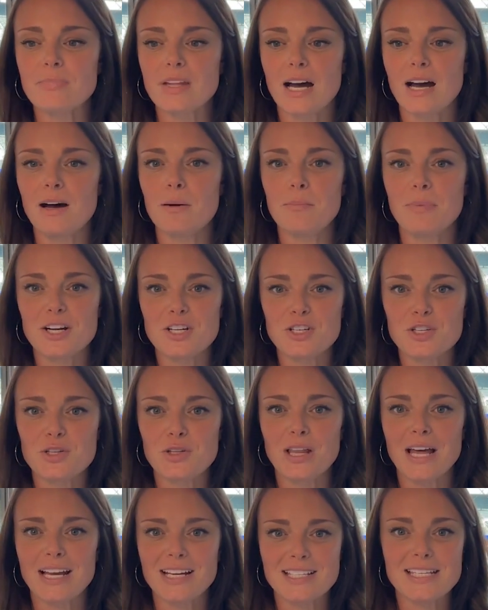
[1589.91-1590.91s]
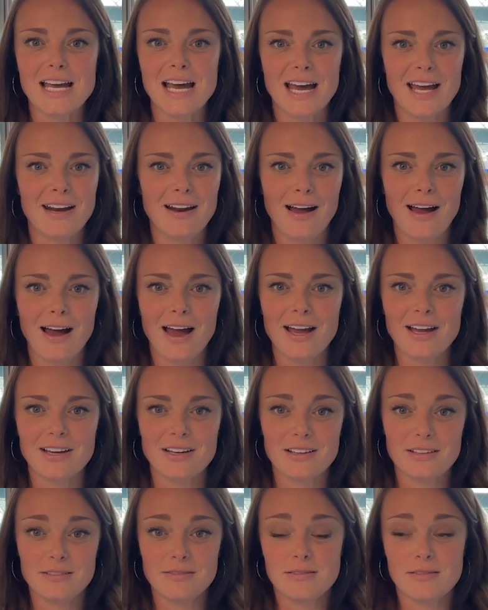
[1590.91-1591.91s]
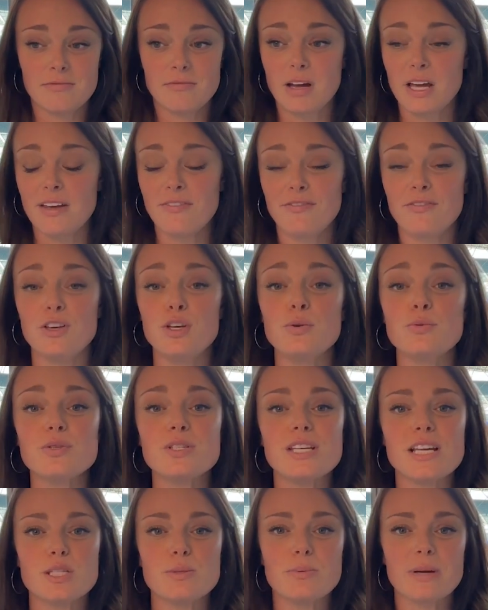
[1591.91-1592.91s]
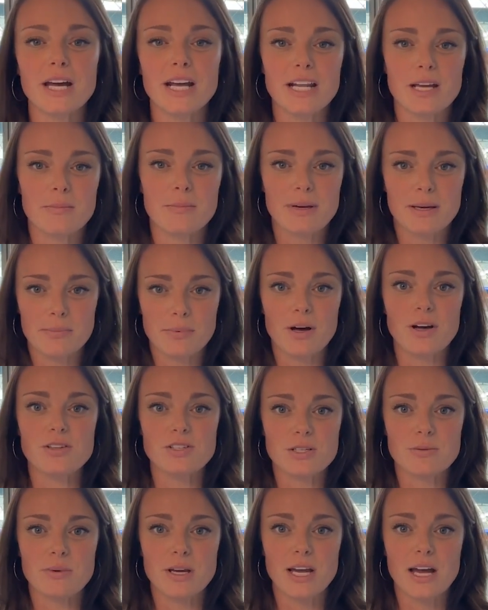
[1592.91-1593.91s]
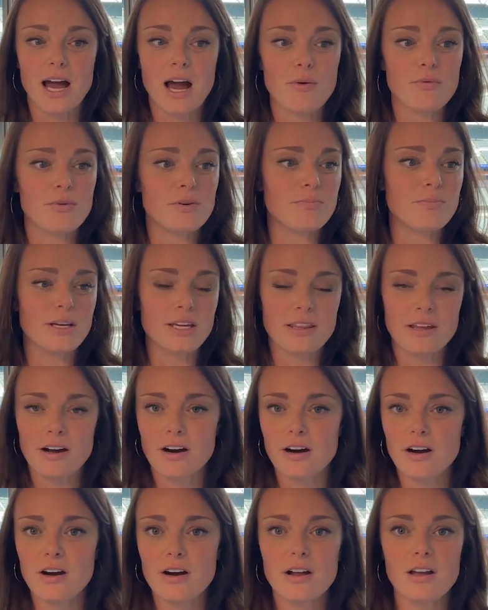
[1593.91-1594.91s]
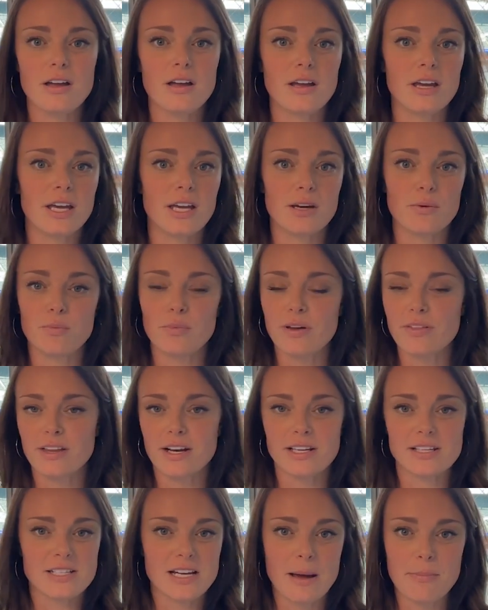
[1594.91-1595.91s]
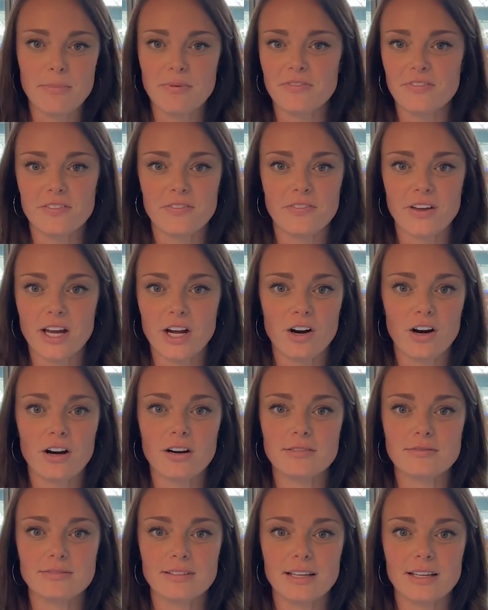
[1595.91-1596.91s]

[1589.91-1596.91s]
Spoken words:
Much like Ted, I could, if you said spaghetti and meatballs to me, I would be there within a snap of a finger.